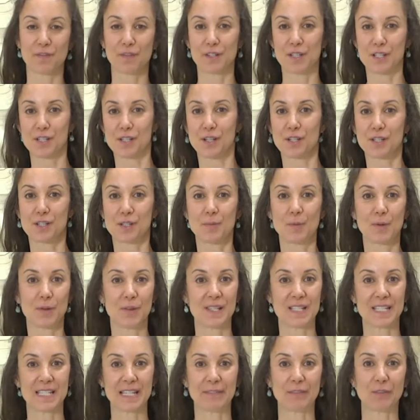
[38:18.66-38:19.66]
for dessert
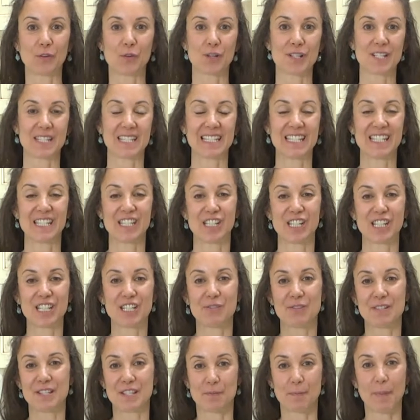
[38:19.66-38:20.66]
smoothies, and of course this is just
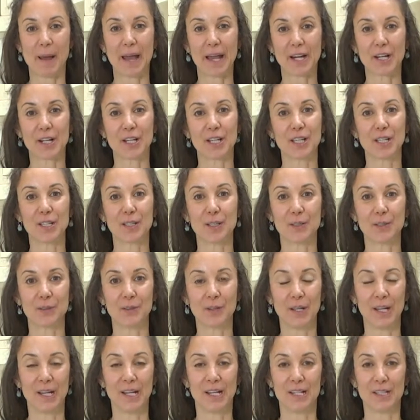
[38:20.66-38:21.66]
to inspire
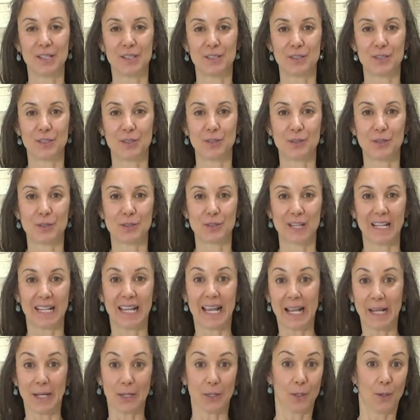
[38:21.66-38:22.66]
you to
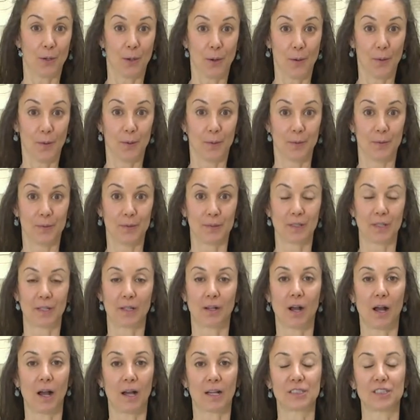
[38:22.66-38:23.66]
create your own
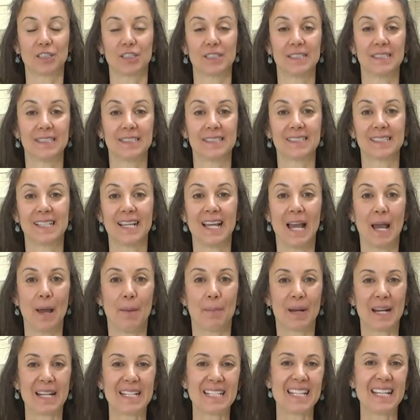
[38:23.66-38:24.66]
concoctions.
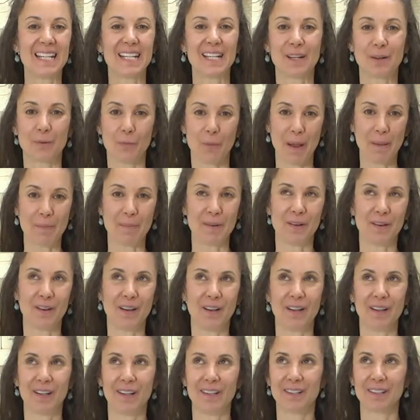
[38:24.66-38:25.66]
But I did at a
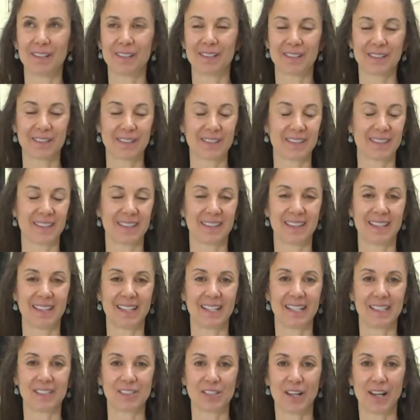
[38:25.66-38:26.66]
webinar
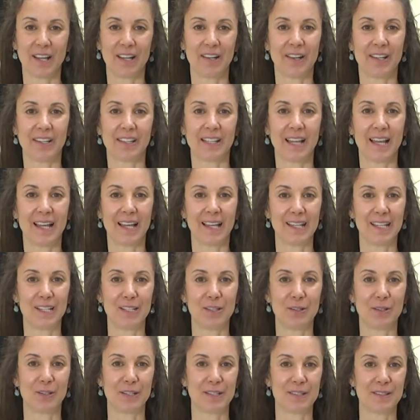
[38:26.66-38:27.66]
that I taught online.
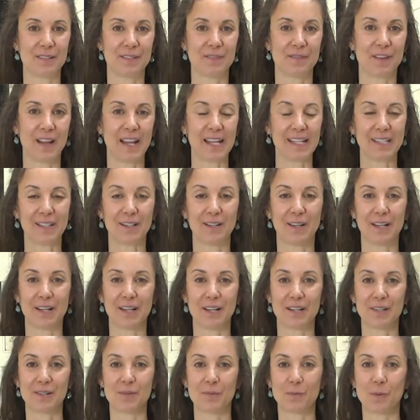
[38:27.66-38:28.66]
You can find it on
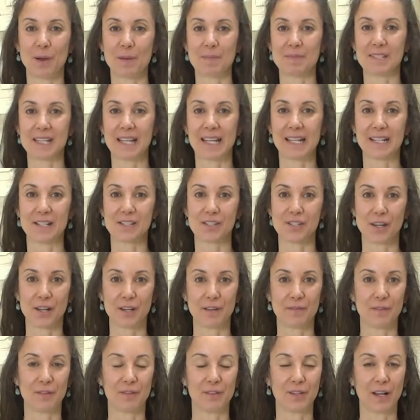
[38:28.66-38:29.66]
our website at
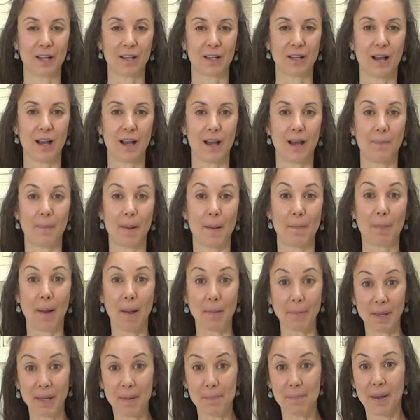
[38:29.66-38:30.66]
sanaview.com, a
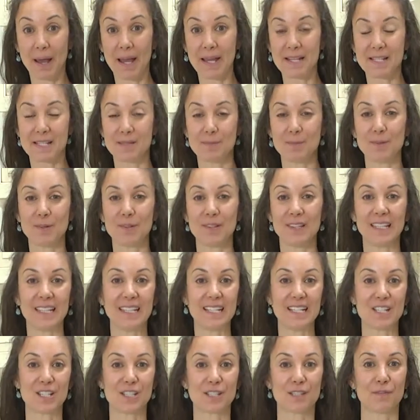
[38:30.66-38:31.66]
pumpkin pie
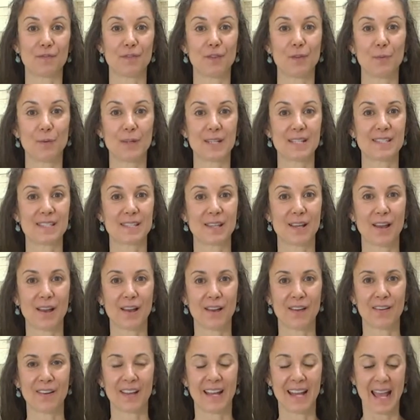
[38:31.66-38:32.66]
smoothie just a few weeks
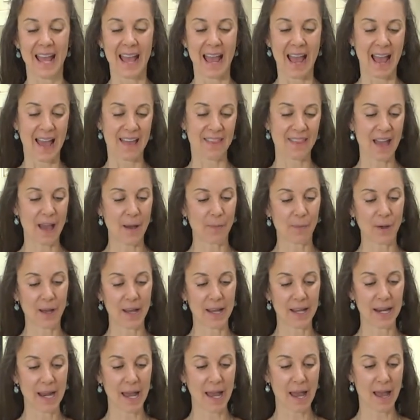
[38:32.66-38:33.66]
ago. And that
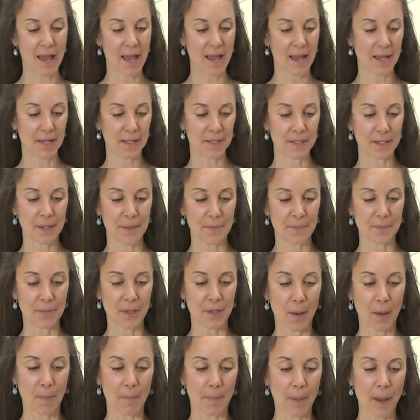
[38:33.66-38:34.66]
one had
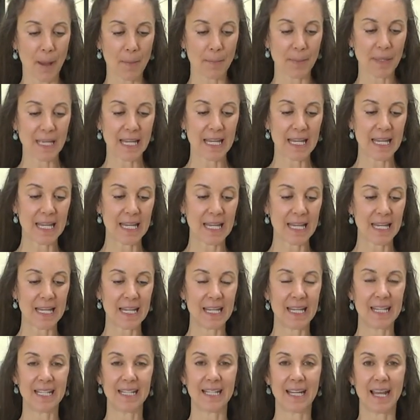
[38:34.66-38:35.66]
pumpkin
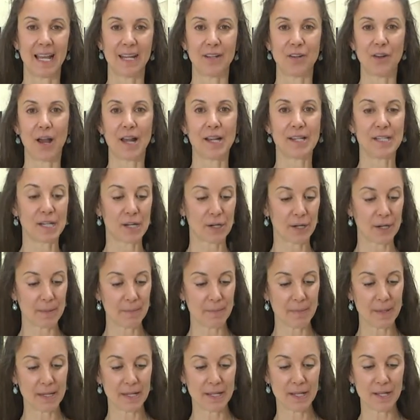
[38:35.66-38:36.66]
and non-dairy
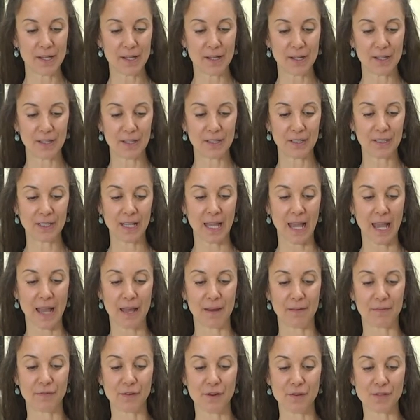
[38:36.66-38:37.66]
milk
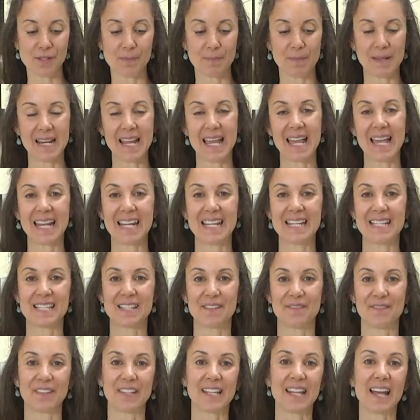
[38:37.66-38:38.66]
and frozen bananas
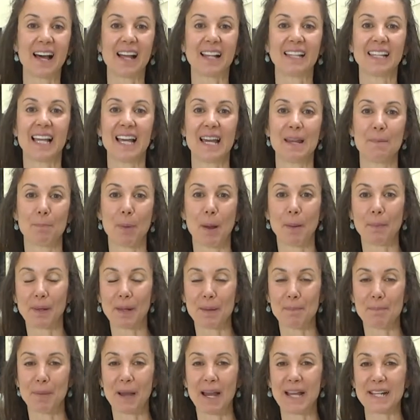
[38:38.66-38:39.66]
and vanilla and
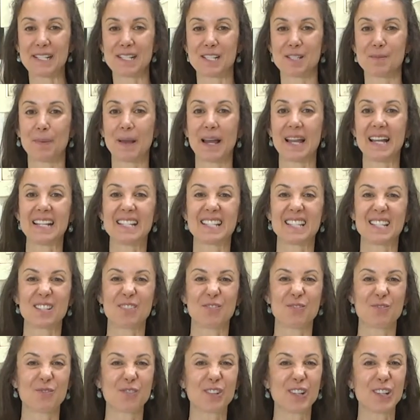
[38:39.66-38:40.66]
pumpkin pie spice. And
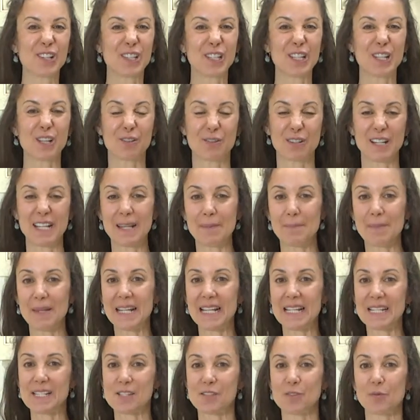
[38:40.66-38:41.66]
so it was really
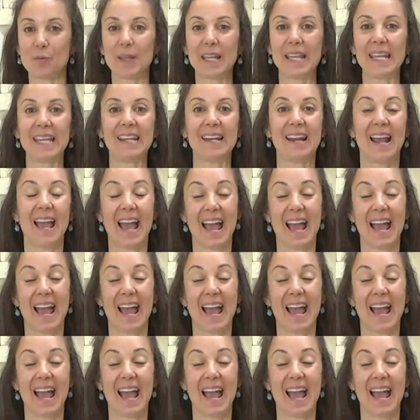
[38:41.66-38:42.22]
creamy and sweet